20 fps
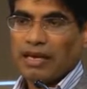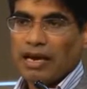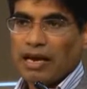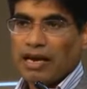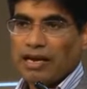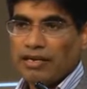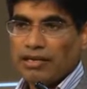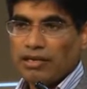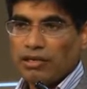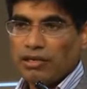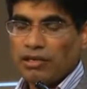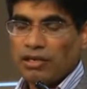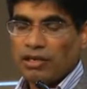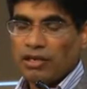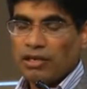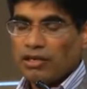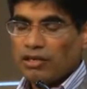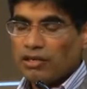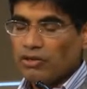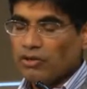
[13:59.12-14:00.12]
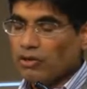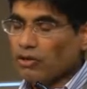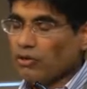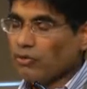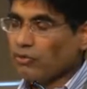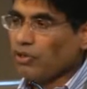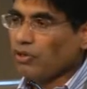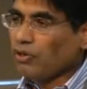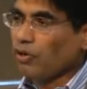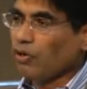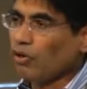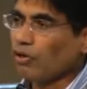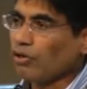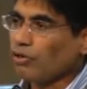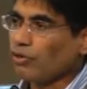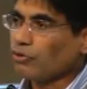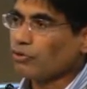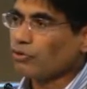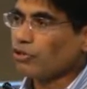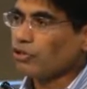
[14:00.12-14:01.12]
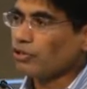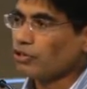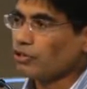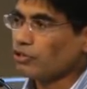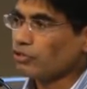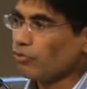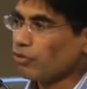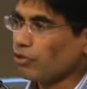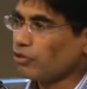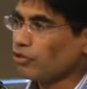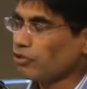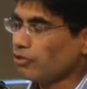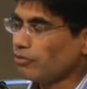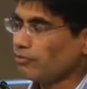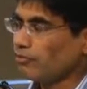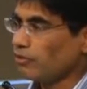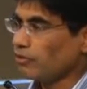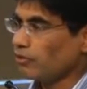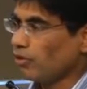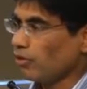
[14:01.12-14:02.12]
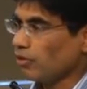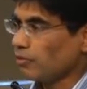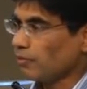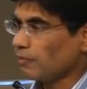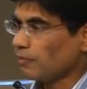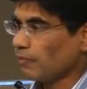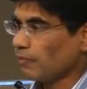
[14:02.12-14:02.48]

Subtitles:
and he took away all your sins once and for all.